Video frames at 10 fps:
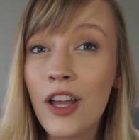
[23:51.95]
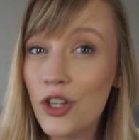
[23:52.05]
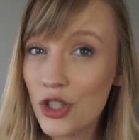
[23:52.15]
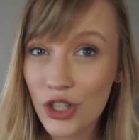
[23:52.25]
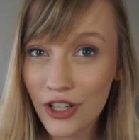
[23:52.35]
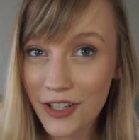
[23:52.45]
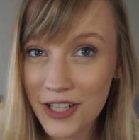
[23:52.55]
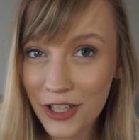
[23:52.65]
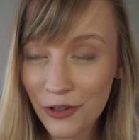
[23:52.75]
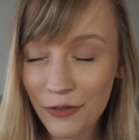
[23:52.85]
Should not
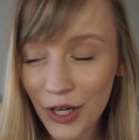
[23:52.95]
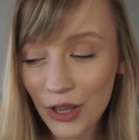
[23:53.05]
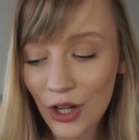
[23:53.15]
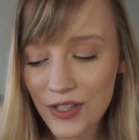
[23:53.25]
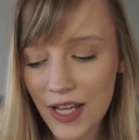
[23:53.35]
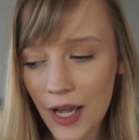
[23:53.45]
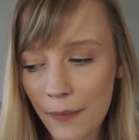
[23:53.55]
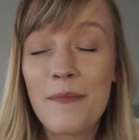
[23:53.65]
take you a very long time.